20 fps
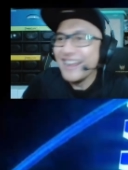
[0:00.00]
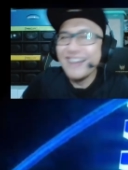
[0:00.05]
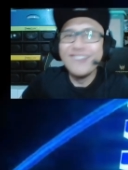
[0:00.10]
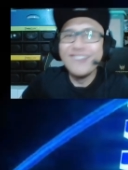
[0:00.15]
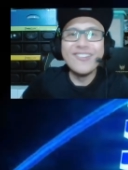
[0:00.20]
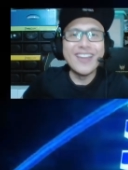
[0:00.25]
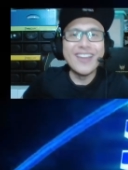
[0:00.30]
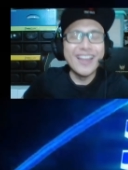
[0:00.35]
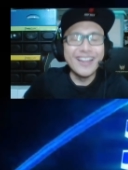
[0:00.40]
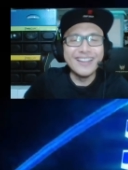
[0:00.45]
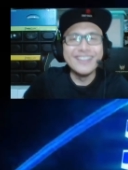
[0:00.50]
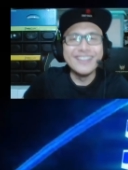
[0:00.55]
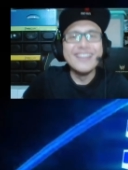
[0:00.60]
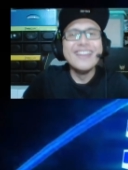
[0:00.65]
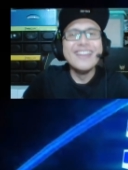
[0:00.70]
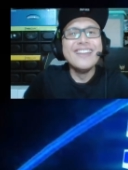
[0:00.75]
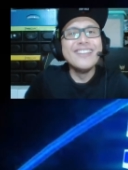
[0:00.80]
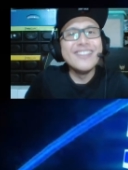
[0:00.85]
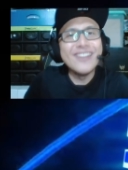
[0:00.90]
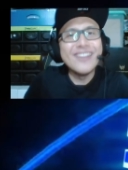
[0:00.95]
well
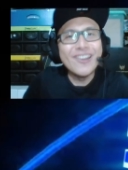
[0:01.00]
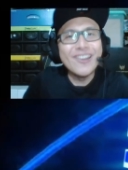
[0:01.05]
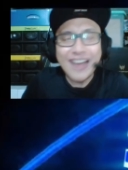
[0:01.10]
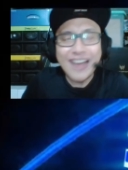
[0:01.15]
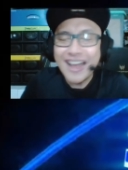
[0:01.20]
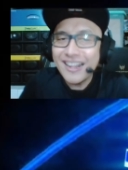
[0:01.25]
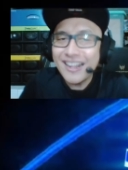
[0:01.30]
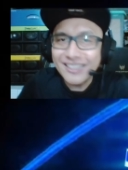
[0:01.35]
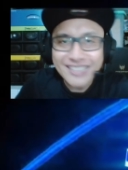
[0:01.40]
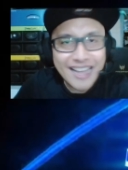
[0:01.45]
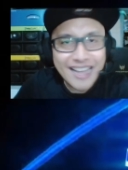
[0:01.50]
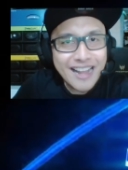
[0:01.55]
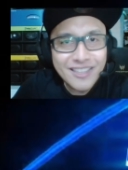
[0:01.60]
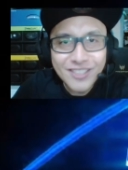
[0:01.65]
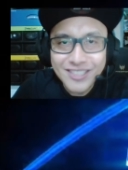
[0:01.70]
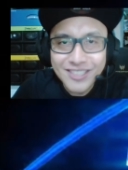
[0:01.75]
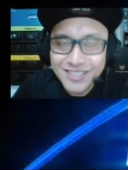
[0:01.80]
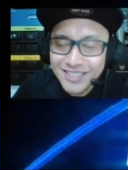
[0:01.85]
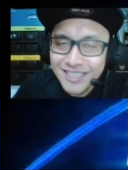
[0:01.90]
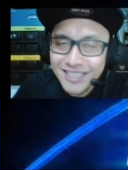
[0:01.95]
you know I'll, I'll
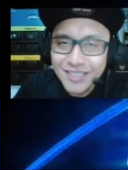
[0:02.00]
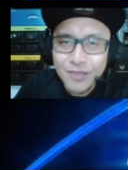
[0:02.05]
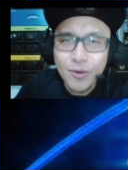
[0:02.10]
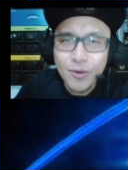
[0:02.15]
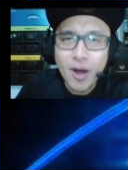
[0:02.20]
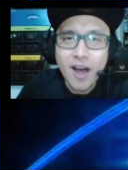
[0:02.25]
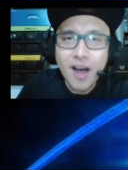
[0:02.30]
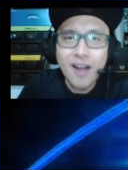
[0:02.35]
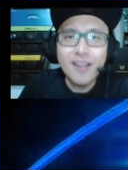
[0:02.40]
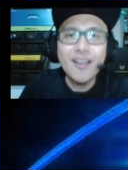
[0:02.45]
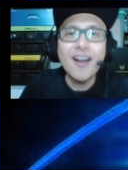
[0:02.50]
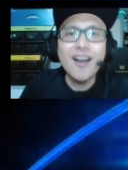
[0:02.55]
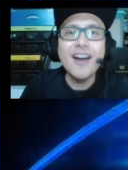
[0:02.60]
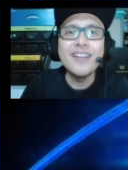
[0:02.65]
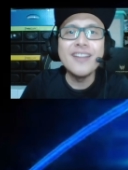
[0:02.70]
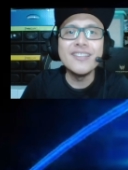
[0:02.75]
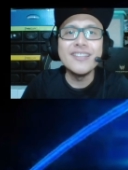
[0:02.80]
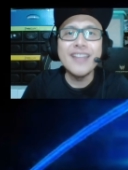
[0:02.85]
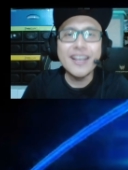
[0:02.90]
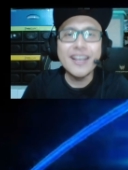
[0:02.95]
just see you all
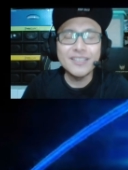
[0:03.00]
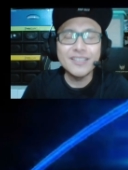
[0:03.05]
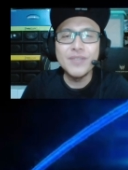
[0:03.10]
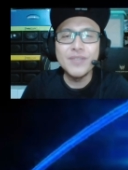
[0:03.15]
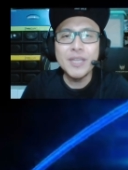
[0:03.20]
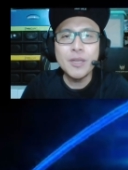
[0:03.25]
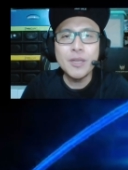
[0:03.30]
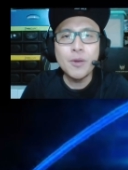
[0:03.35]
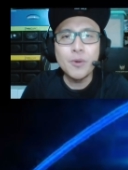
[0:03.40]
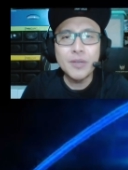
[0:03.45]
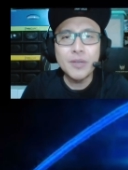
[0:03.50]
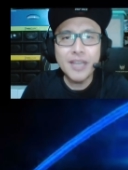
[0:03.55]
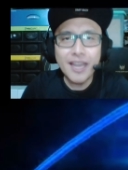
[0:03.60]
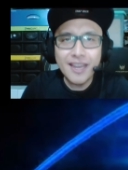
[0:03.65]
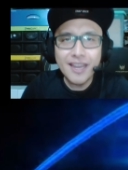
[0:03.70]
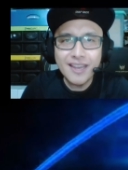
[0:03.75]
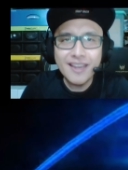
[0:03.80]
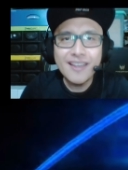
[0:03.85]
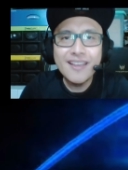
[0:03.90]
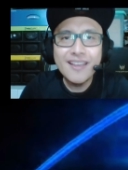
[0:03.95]
on the next video
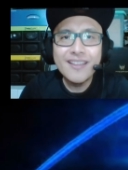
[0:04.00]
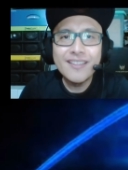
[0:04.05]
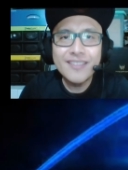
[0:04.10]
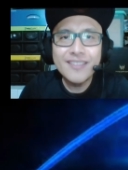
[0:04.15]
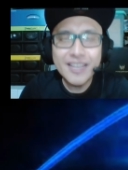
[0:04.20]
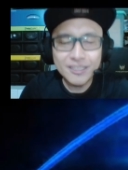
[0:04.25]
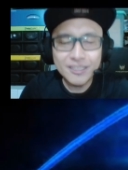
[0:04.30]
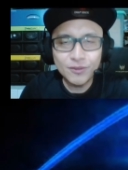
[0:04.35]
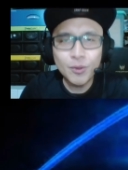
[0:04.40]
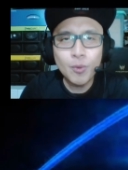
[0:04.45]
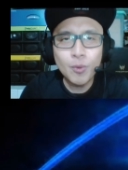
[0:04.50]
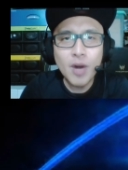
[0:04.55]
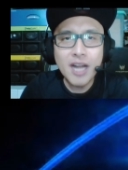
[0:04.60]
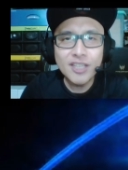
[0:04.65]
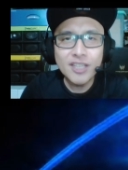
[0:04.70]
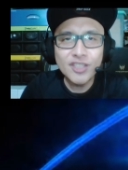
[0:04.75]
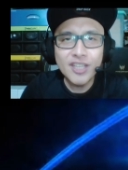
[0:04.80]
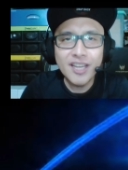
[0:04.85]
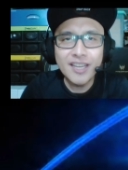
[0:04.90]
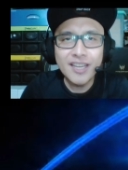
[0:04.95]
okay thanks for
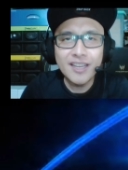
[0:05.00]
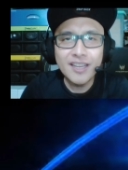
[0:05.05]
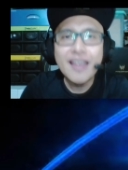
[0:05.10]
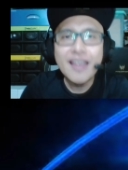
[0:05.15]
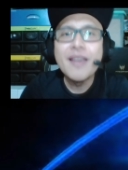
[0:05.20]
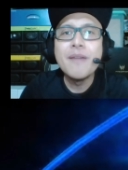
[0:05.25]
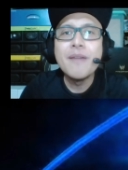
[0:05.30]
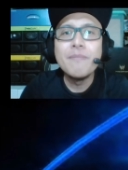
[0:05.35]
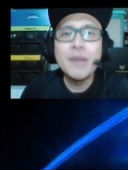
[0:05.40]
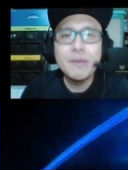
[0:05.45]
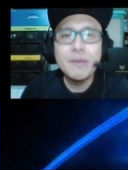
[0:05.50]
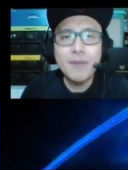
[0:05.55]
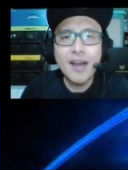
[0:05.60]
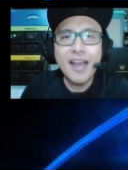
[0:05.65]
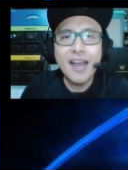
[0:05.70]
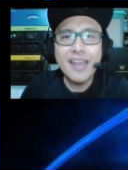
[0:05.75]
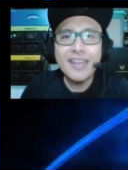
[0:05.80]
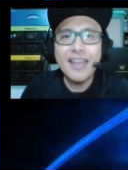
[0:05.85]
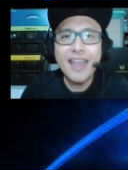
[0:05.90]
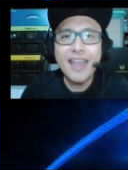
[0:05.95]
watching bye
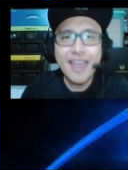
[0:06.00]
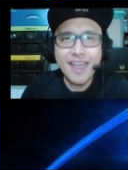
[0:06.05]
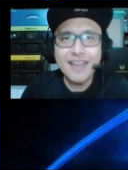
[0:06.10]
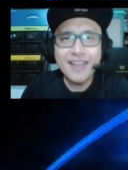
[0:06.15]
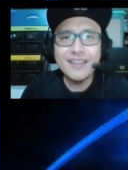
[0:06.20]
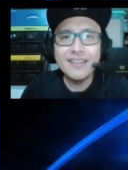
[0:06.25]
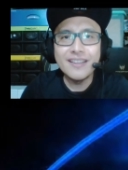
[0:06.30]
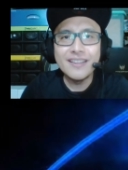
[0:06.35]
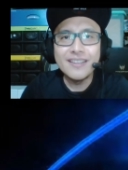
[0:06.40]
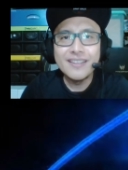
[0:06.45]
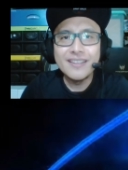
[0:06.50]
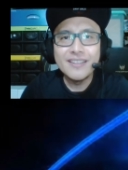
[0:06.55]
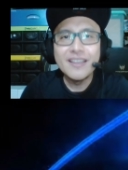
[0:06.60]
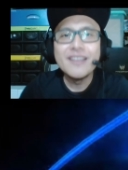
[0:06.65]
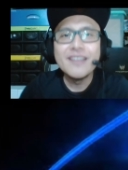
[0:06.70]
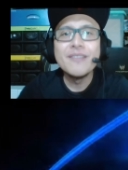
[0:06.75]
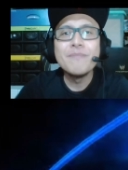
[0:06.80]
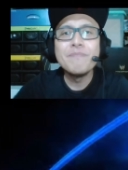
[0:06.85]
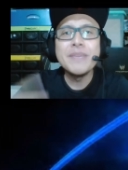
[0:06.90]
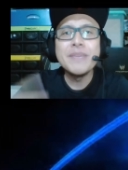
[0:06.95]
bye and
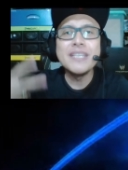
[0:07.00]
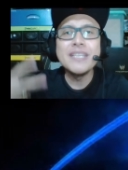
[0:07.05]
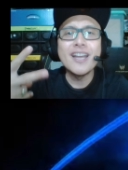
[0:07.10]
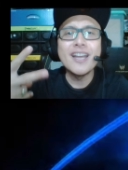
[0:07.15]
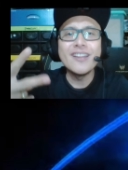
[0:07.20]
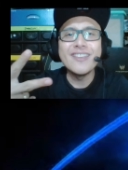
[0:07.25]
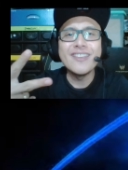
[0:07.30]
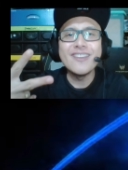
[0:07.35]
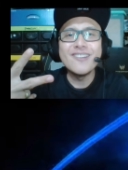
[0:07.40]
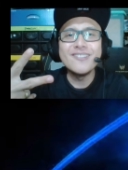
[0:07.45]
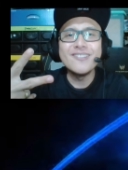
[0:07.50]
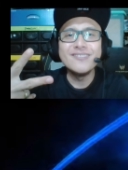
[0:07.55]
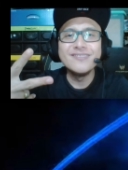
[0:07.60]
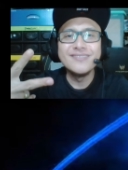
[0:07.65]
peace out yo